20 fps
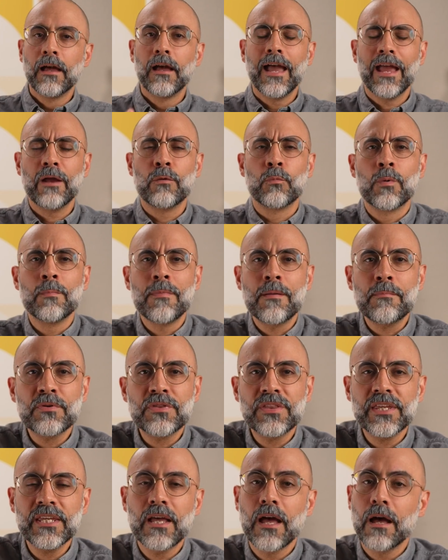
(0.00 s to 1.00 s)
Hey, remember
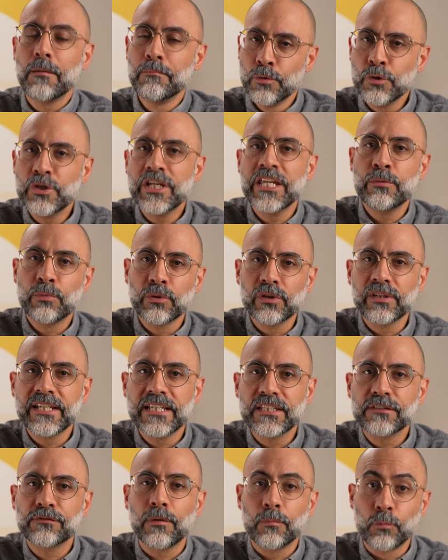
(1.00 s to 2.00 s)
the Muki
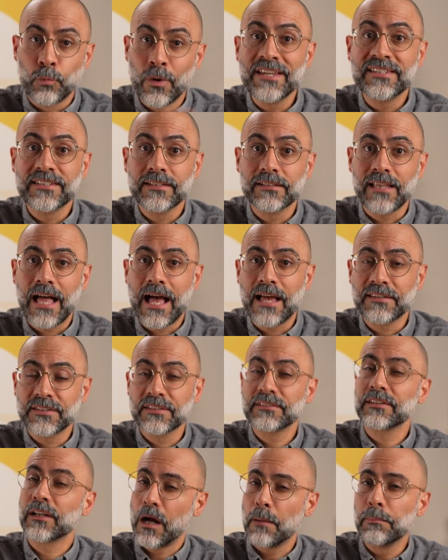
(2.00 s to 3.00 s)
release from Raising
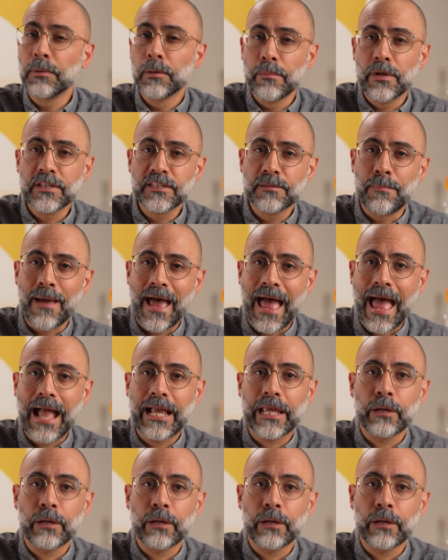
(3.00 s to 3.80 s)
Glasses a couple of months back?